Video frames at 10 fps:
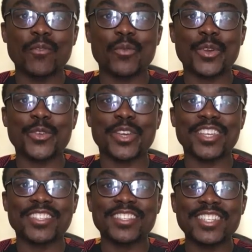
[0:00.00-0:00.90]
where you can
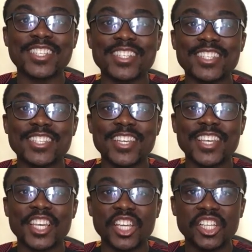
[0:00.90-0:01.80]
see it
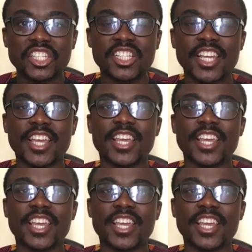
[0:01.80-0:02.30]
each day.